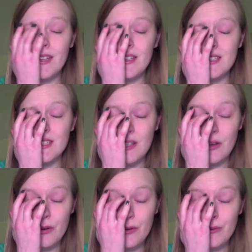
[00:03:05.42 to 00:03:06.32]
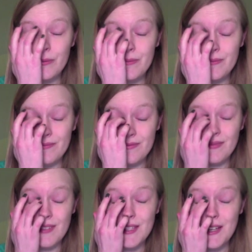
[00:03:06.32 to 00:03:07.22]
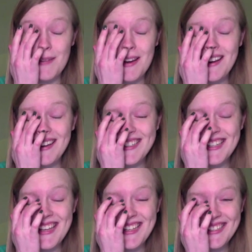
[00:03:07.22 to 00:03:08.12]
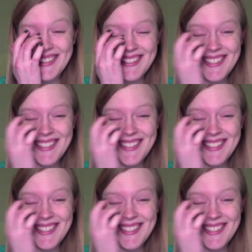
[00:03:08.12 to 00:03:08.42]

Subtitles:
So, sorry, my eye itches.